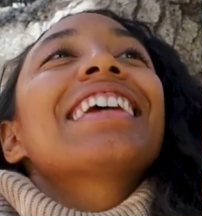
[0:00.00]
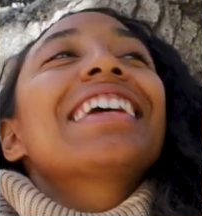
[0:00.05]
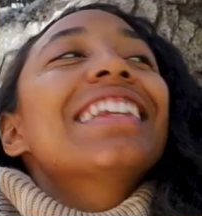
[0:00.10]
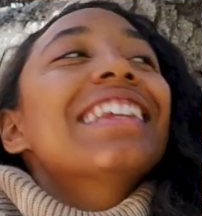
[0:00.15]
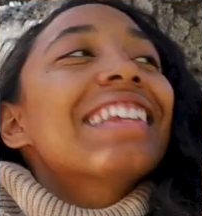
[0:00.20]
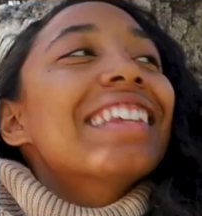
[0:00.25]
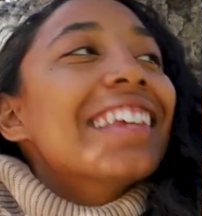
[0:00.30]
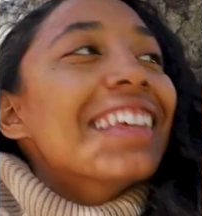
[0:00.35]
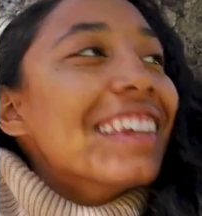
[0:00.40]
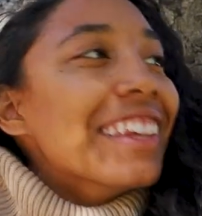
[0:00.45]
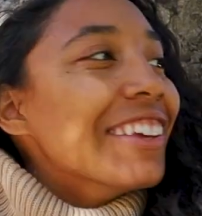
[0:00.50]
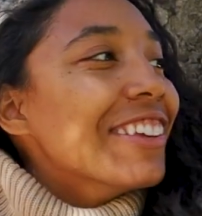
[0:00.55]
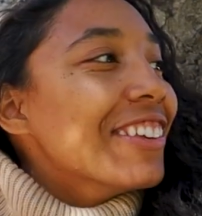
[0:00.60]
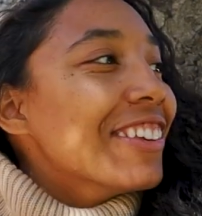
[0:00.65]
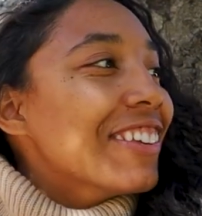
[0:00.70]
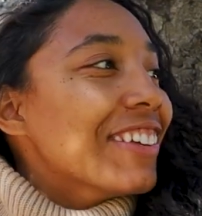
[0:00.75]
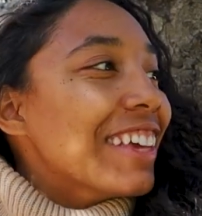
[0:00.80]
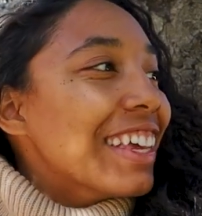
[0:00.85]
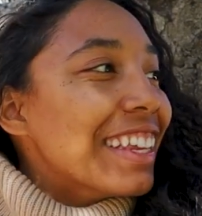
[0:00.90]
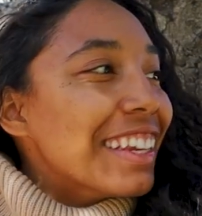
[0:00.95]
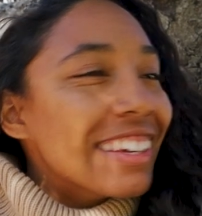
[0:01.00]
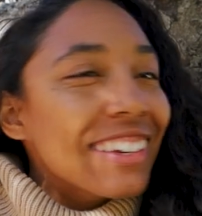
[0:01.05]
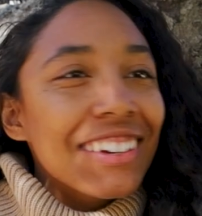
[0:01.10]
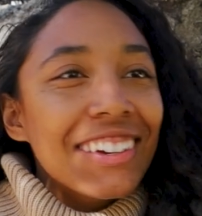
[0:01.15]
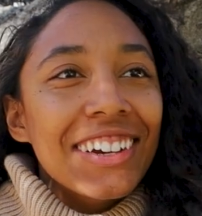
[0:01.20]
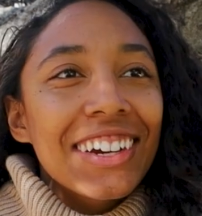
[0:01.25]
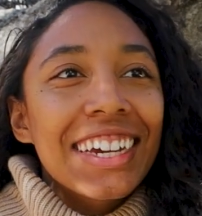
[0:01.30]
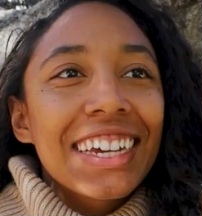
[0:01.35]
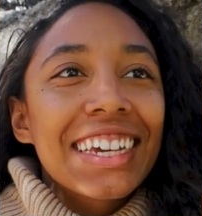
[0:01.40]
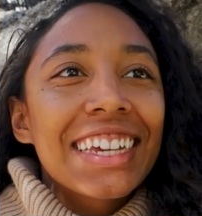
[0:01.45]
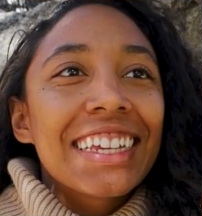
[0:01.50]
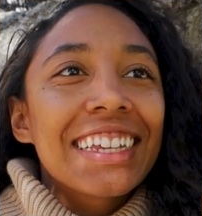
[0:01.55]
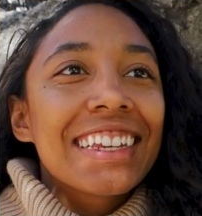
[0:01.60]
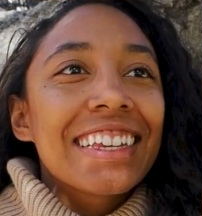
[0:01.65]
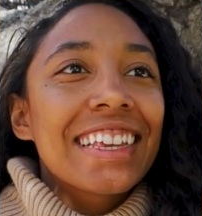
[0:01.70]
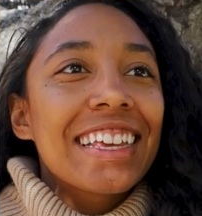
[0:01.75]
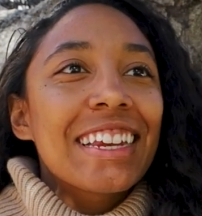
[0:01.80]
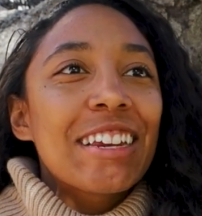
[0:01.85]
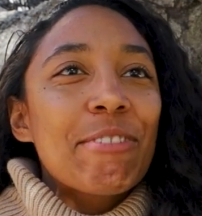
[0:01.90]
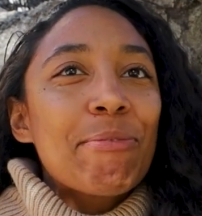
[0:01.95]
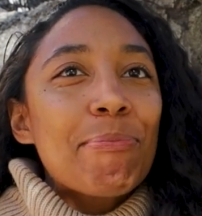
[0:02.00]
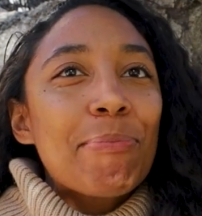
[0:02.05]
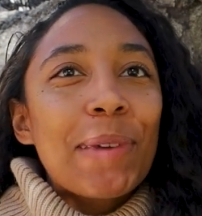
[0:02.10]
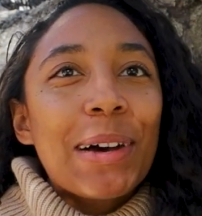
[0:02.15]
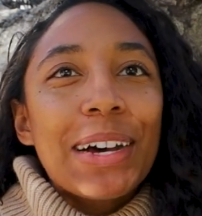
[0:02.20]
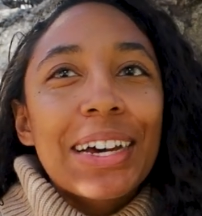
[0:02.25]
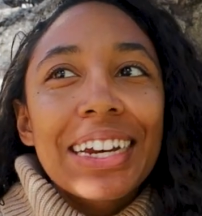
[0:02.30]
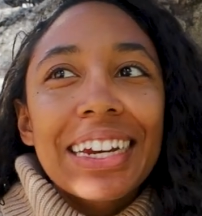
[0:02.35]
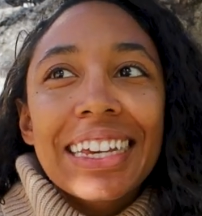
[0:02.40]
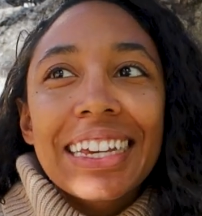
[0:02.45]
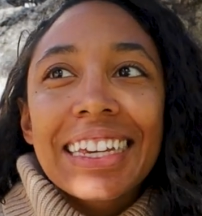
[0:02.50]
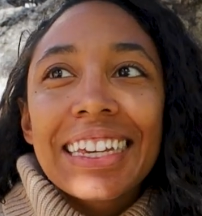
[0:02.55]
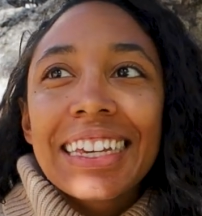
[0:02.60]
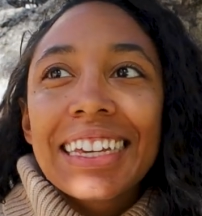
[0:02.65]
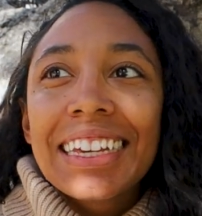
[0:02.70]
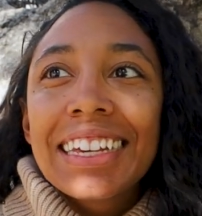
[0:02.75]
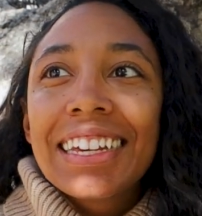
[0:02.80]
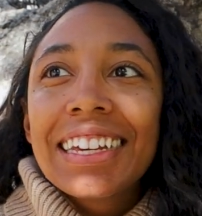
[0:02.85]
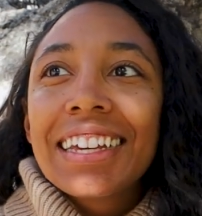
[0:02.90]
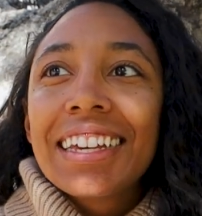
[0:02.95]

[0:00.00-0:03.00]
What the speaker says: continue to integrate and embody